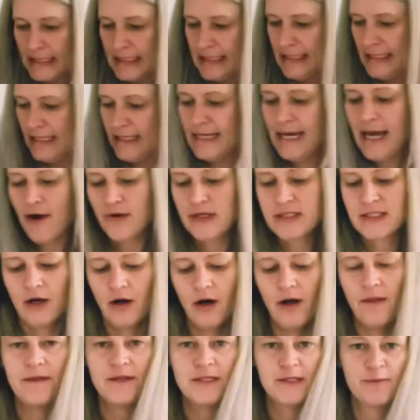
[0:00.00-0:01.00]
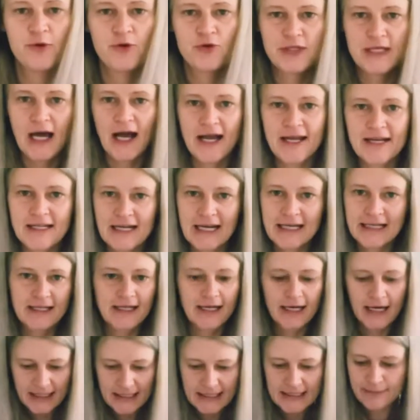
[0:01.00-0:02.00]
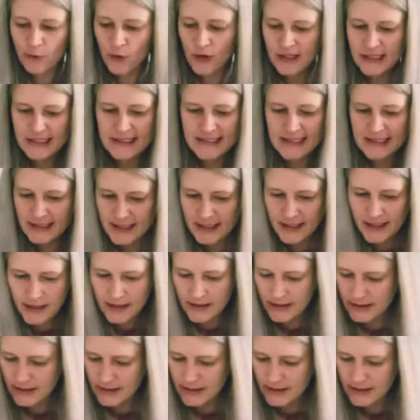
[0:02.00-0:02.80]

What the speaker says: and now it's on the smooth side and I can cut it more easily.